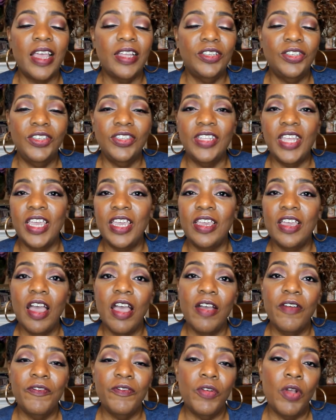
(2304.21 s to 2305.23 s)
I just thank
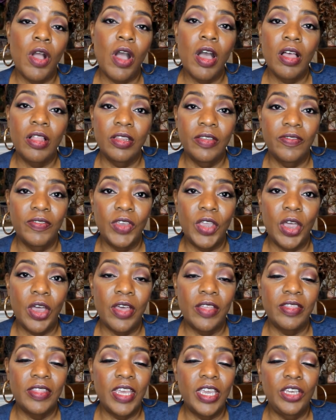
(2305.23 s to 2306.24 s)
God for all of
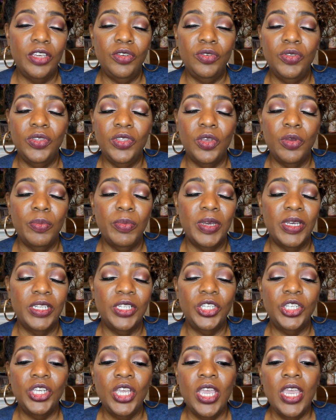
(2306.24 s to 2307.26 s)
y'all. Thank you so
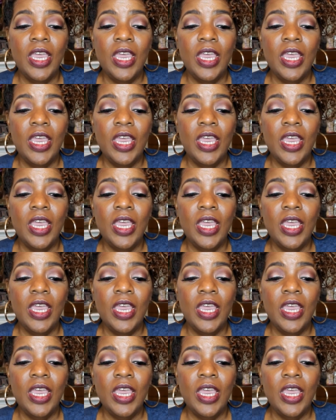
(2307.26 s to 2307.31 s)
much.